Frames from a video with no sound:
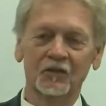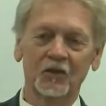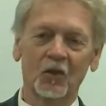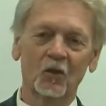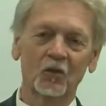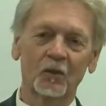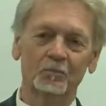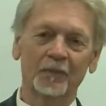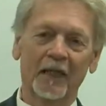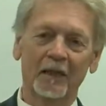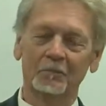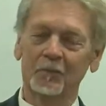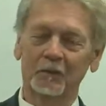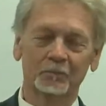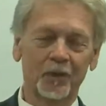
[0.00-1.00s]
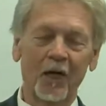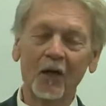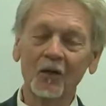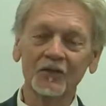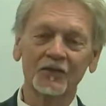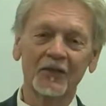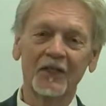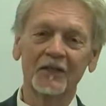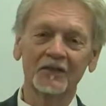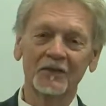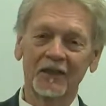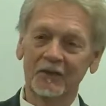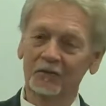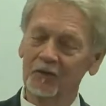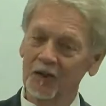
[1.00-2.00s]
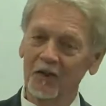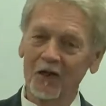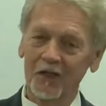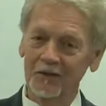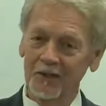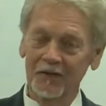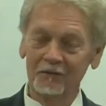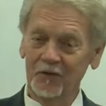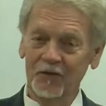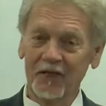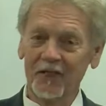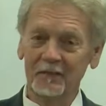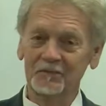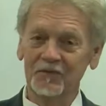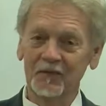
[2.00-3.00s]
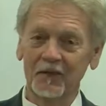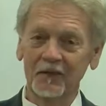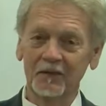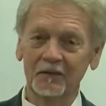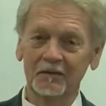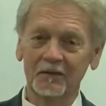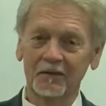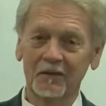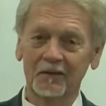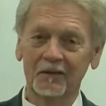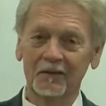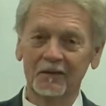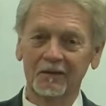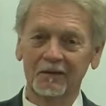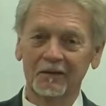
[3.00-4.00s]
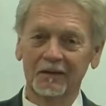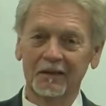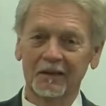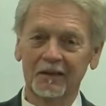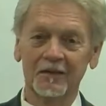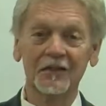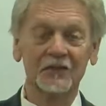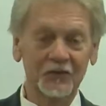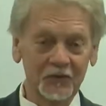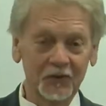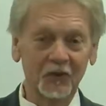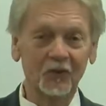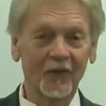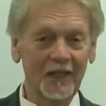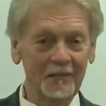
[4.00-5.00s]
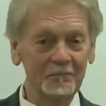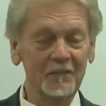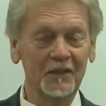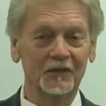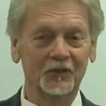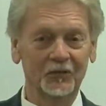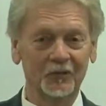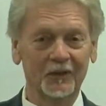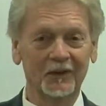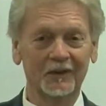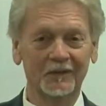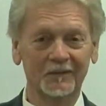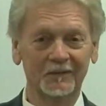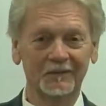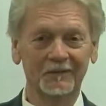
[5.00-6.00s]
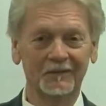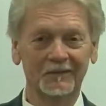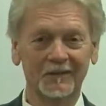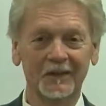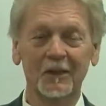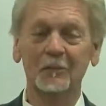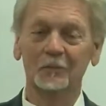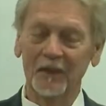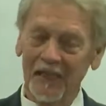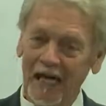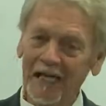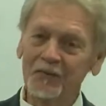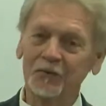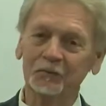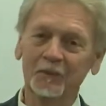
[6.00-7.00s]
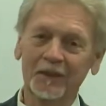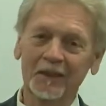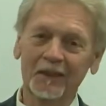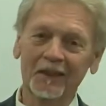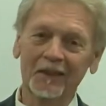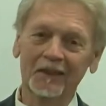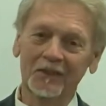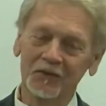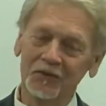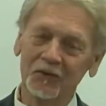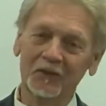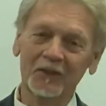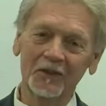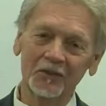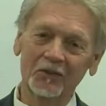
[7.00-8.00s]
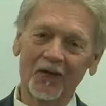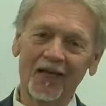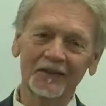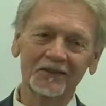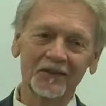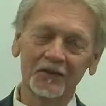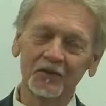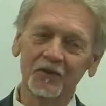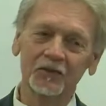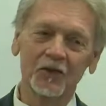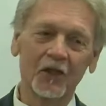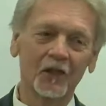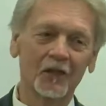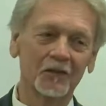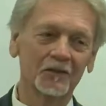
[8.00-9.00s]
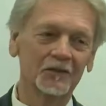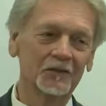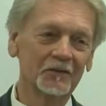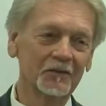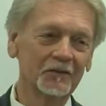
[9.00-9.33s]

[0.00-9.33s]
and so the par- but Paul says in regard to everything I'm saying, uh, this is a great mystery. But I speak concerning Christ and the church